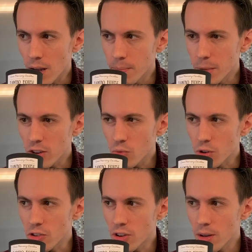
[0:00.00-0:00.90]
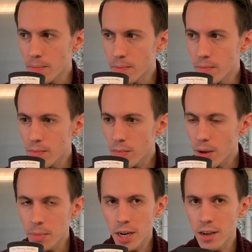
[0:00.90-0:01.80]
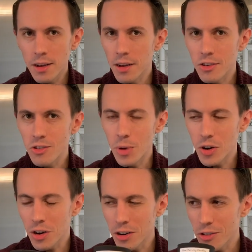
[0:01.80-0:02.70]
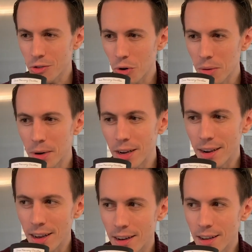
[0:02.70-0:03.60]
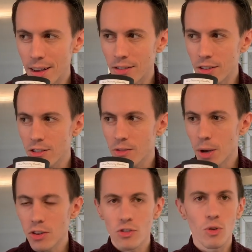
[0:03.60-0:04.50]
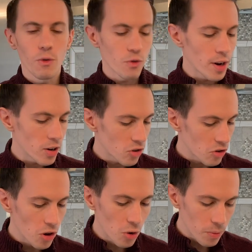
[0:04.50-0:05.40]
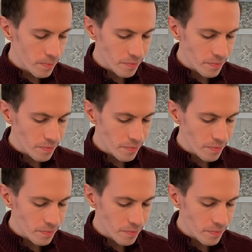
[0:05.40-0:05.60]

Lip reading: mixed with some, I'm not a smell connoisseur, but it just smells so fresh. So